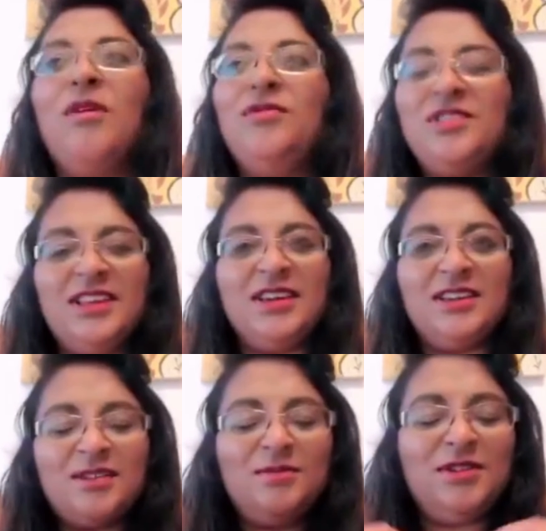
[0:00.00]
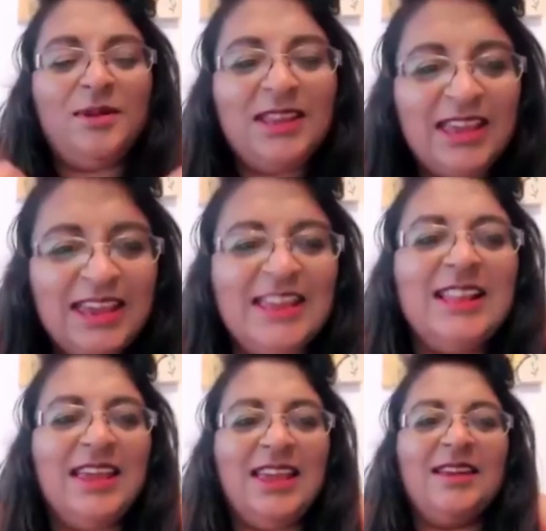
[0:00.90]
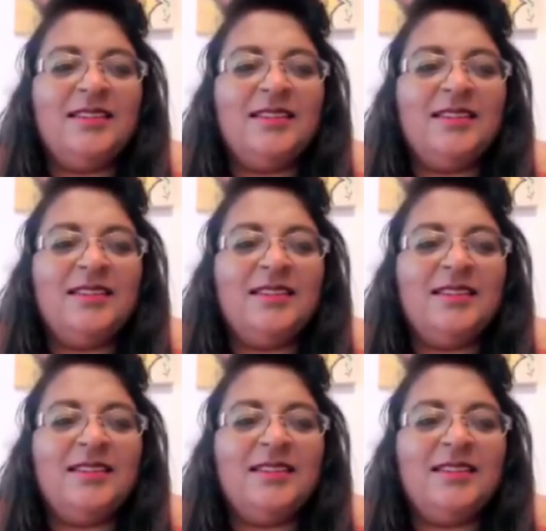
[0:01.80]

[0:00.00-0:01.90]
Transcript: obviously because I'm doing healing,